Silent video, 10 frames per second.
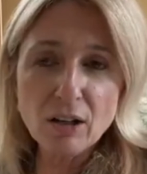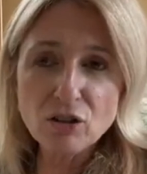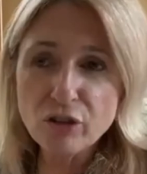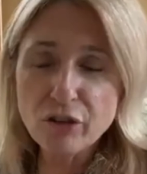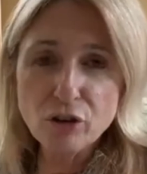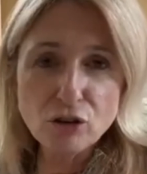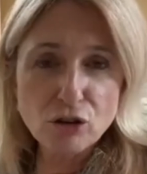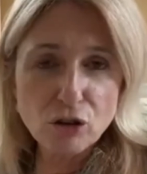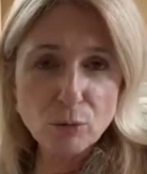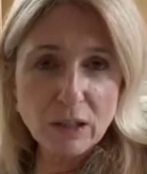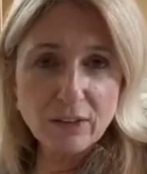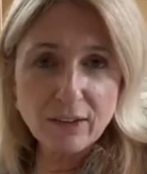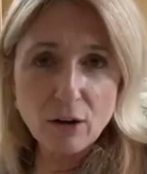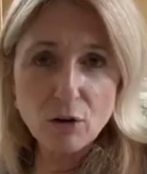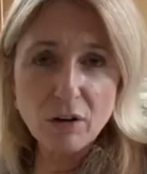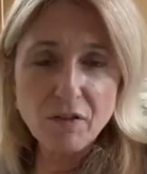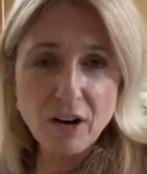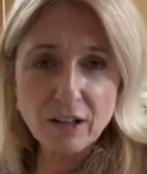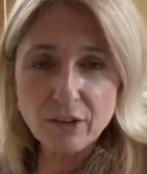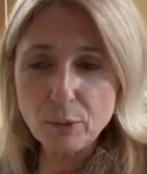just under 2 weeks ago in
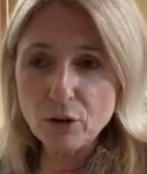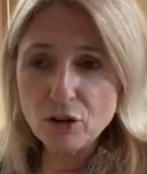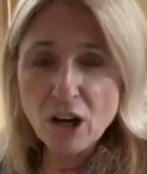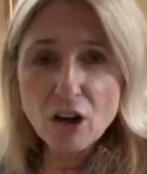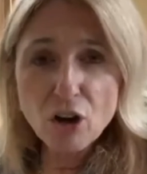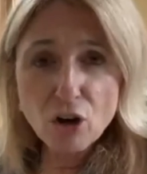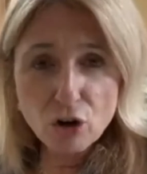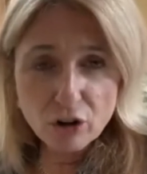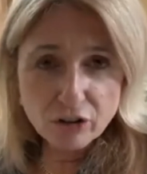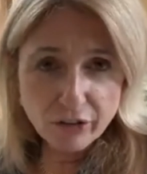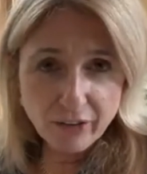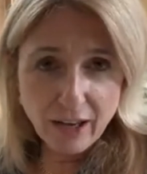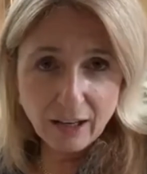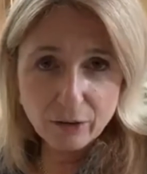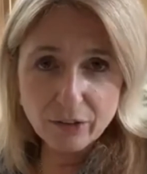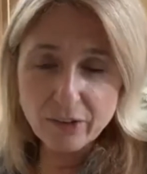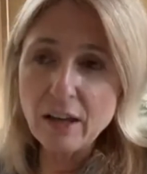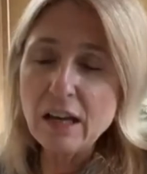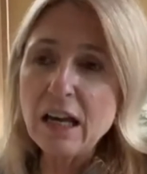Foxwood. Gorgeous house.